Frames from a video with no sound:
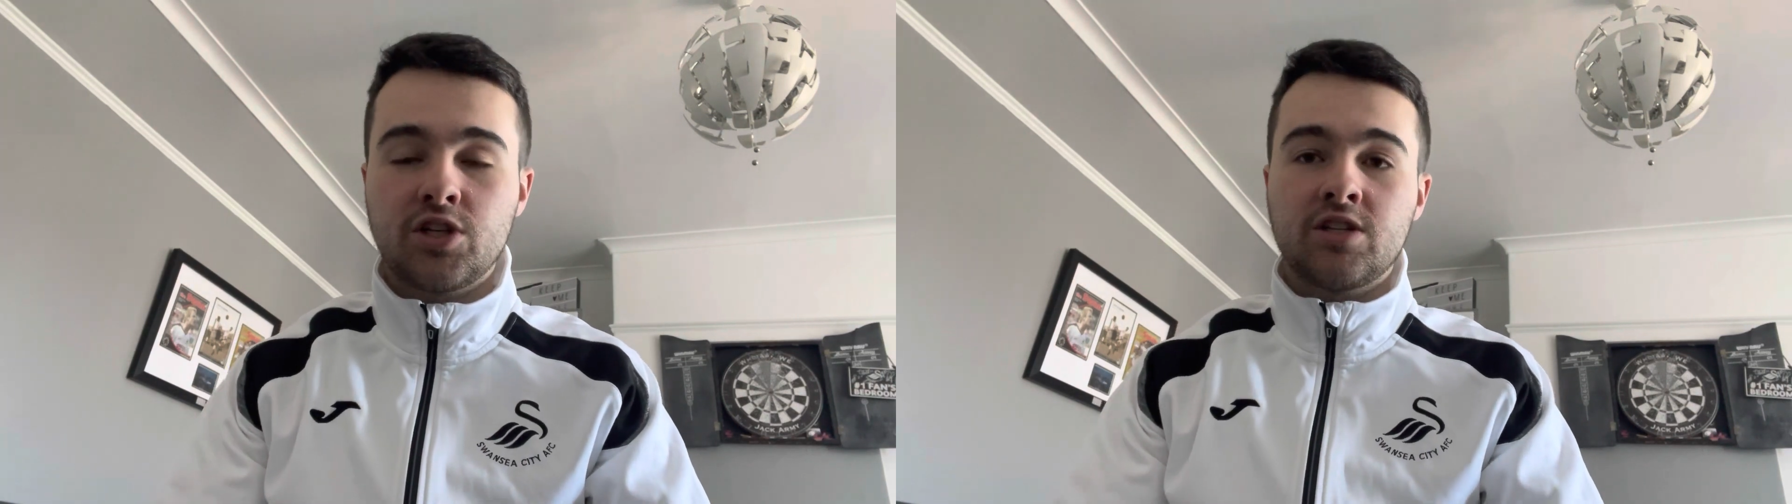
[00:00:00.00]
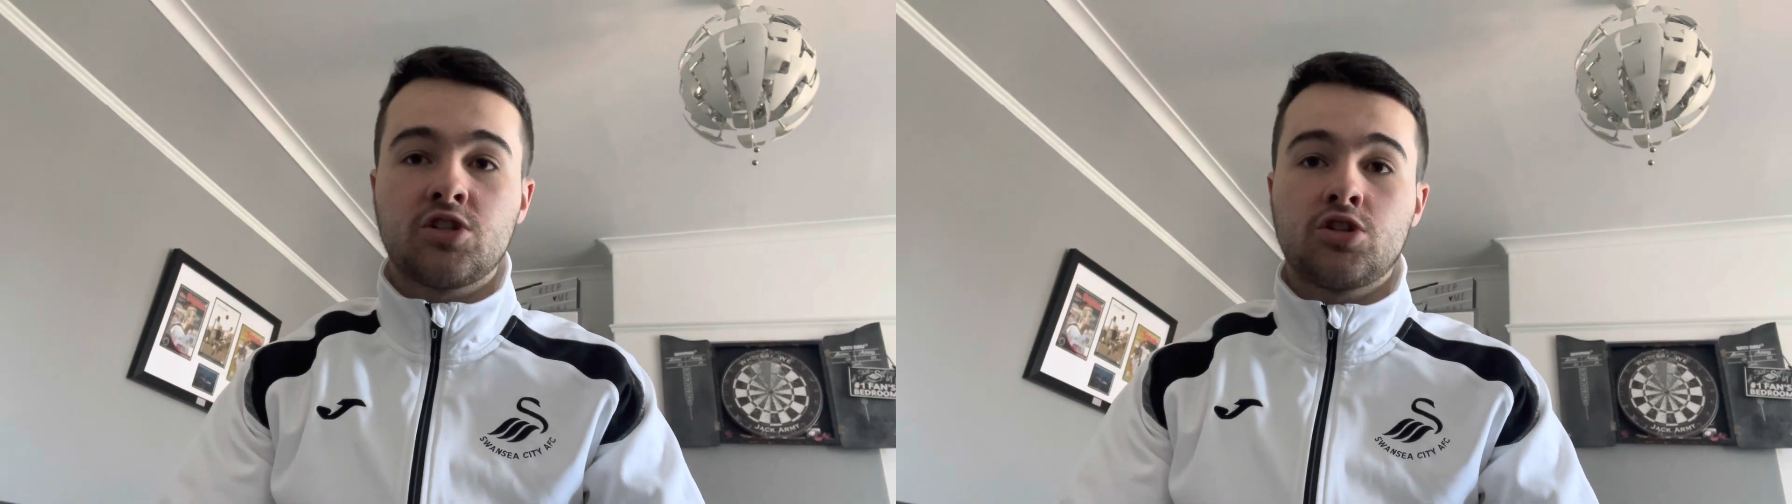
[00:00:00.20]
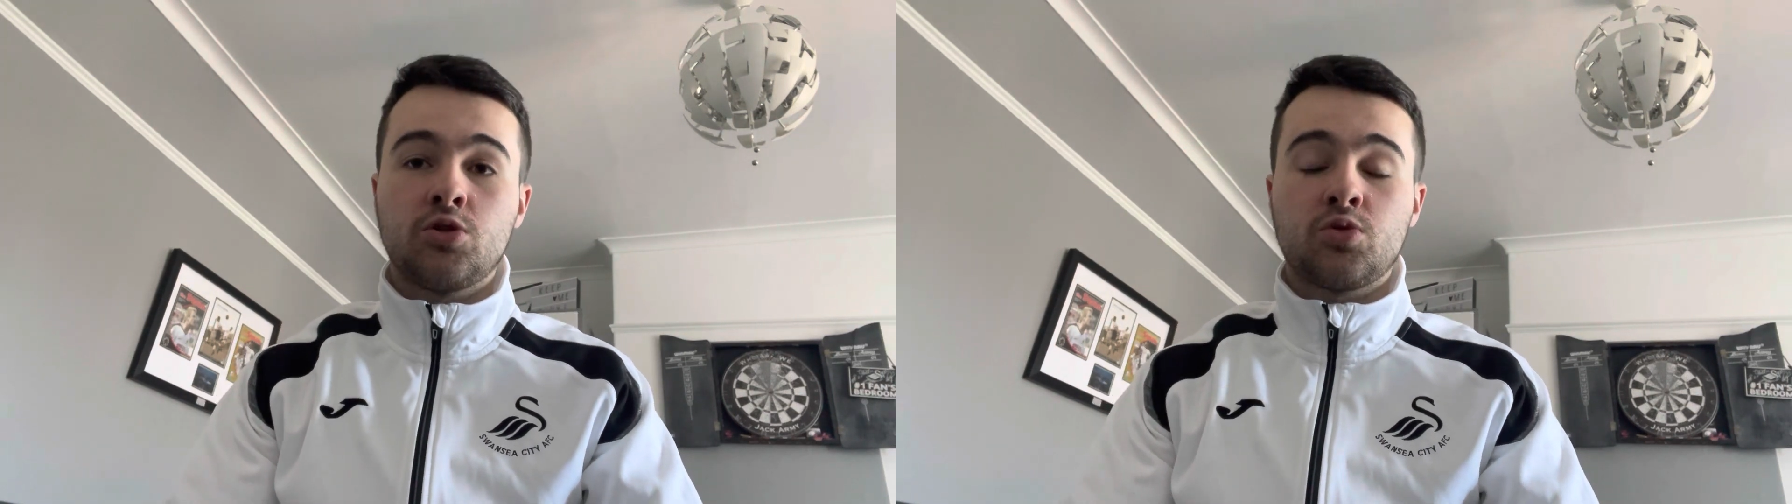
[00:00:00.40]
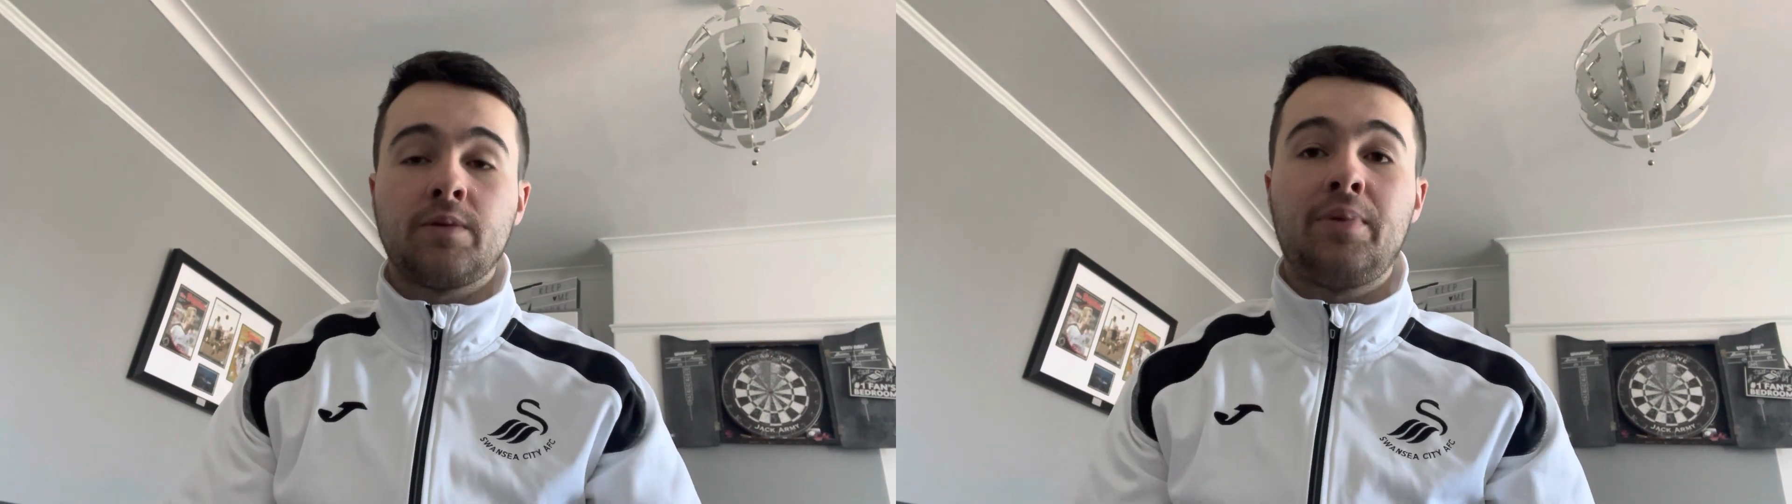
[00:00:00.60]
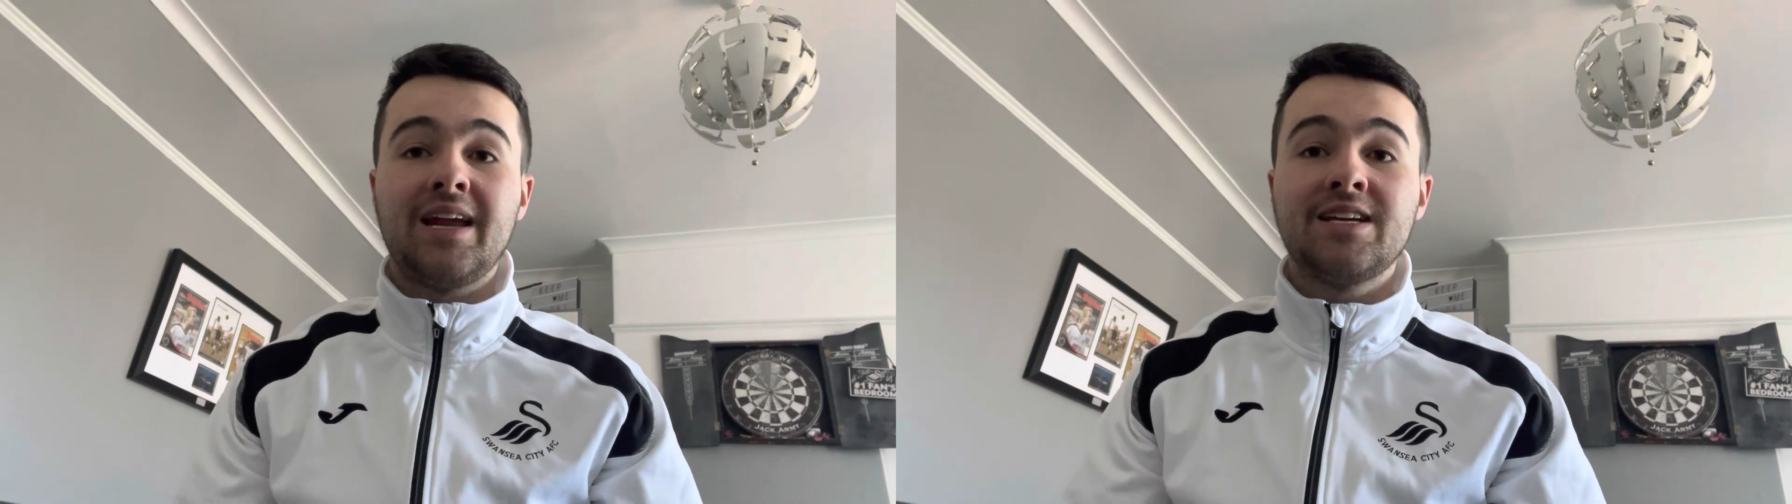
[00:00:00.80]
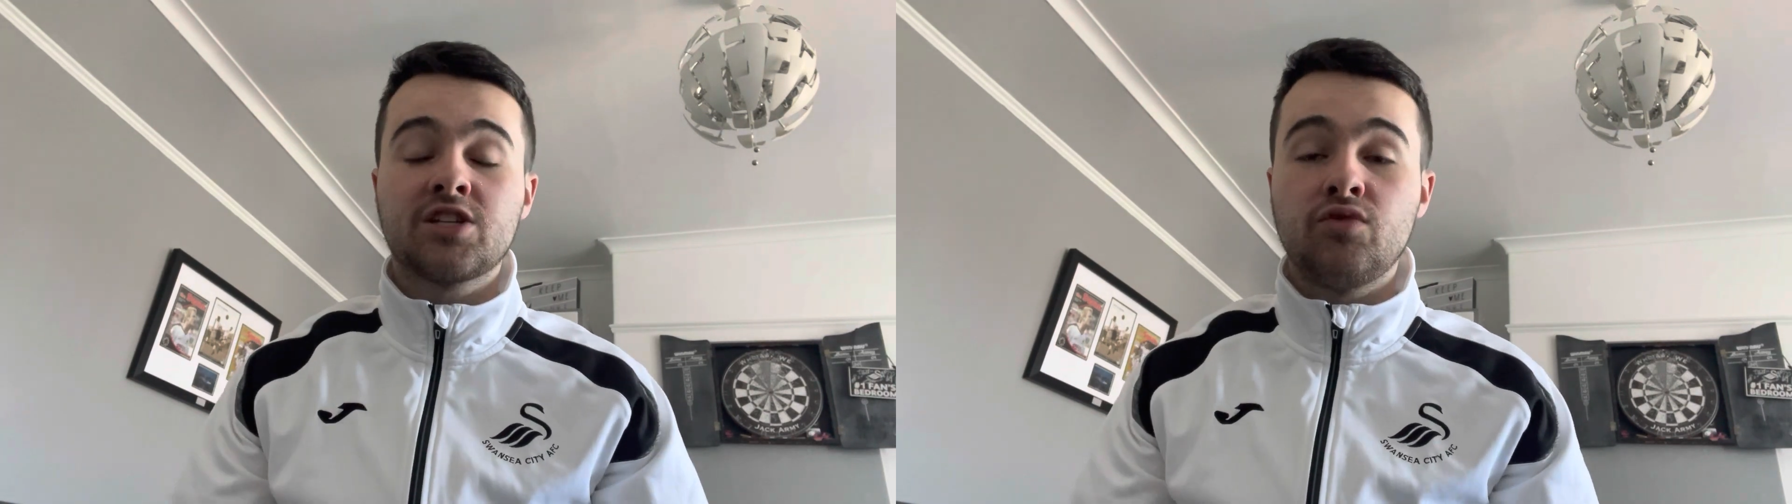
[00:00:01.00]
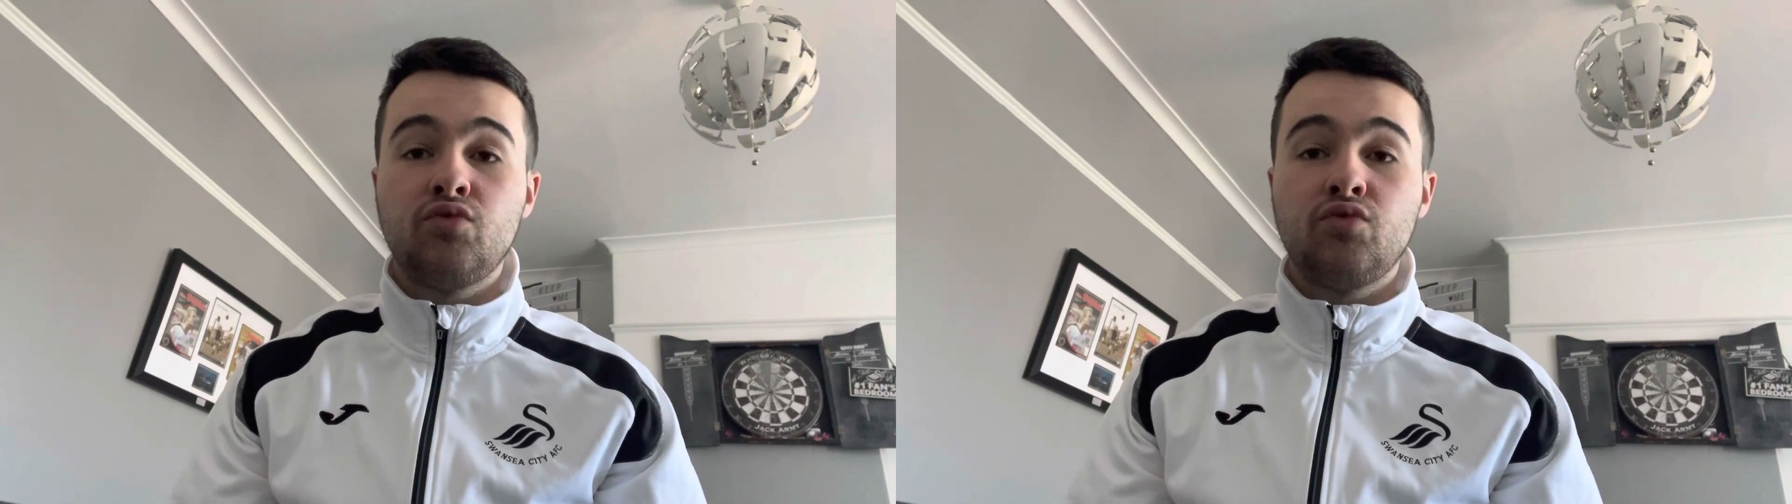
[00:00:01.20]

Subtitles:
This shows what the players can